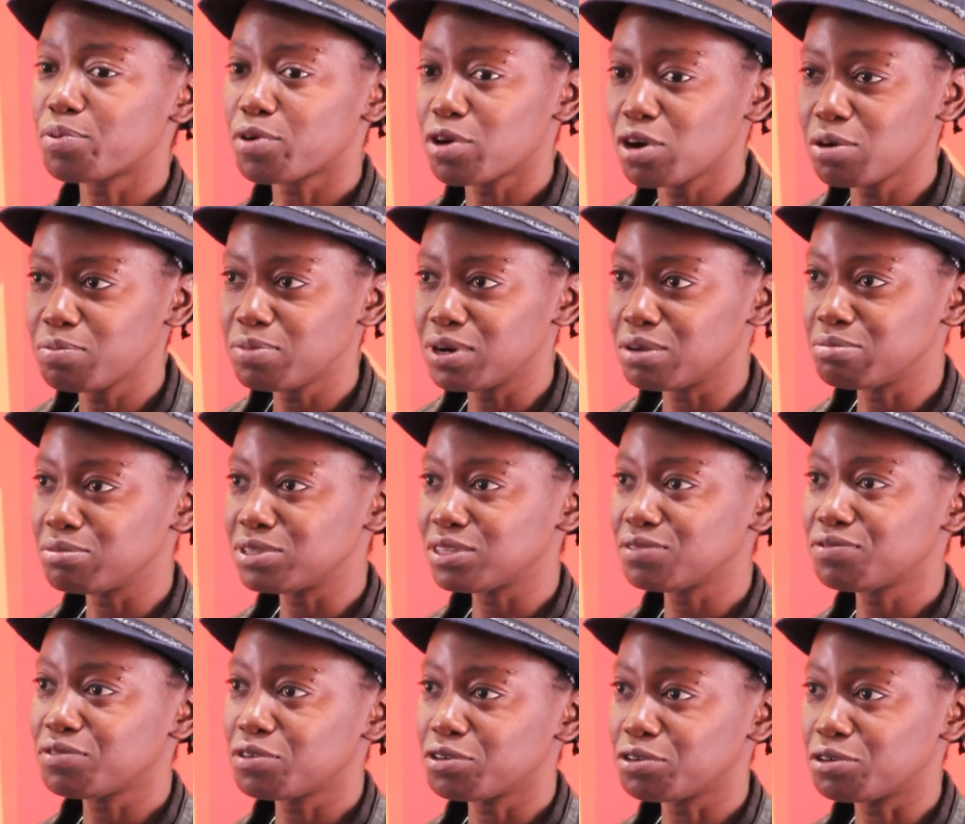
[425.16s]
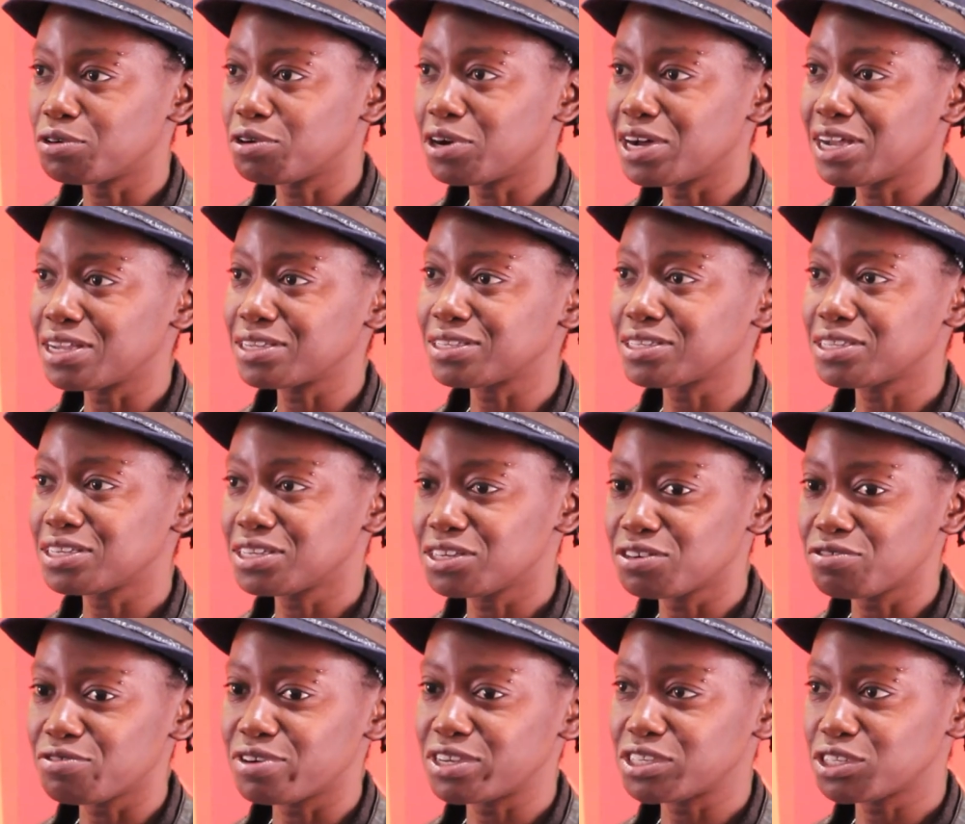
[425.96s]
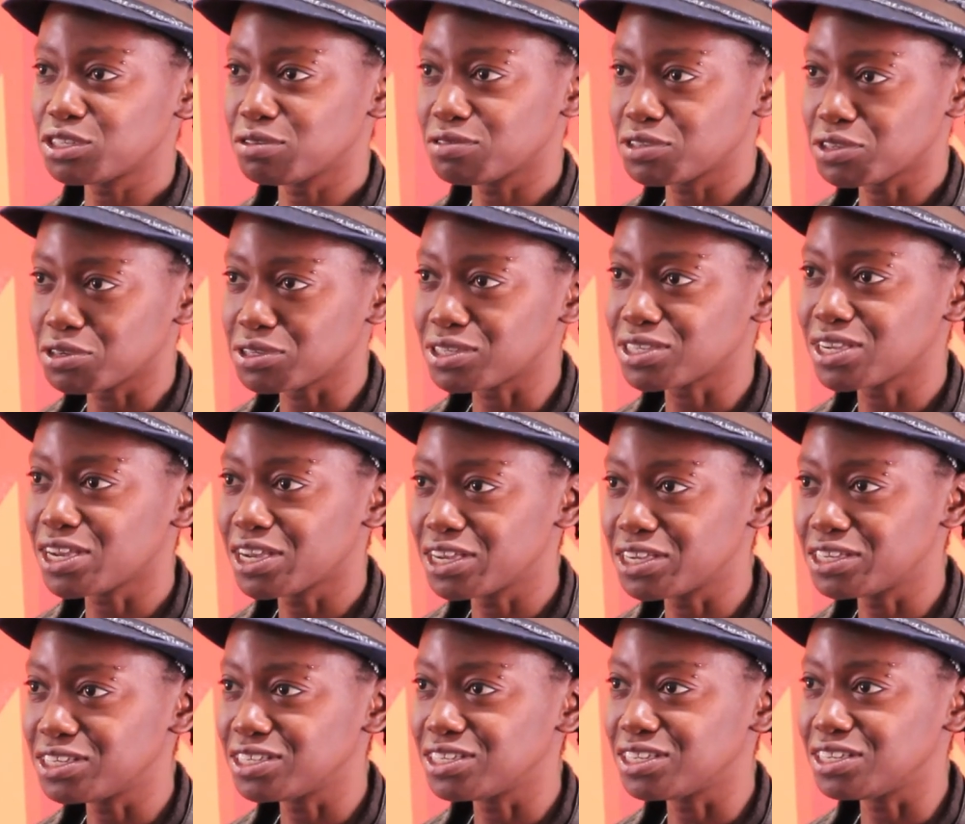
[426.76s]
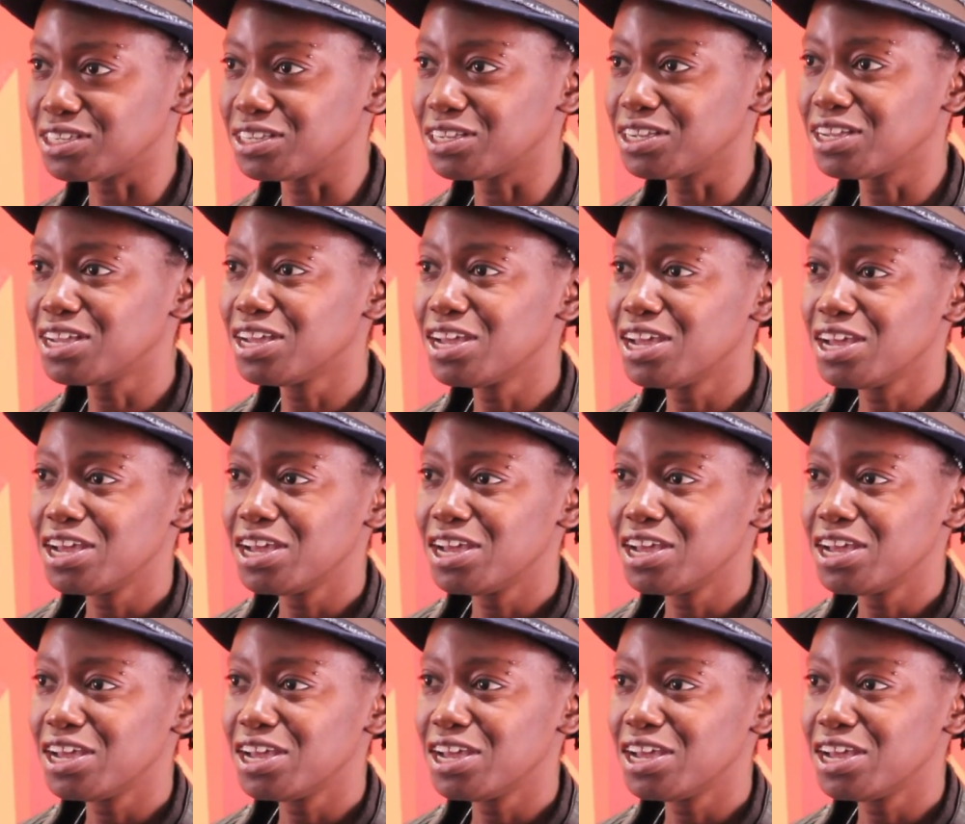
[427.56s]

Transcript: problems for us and the rest of society.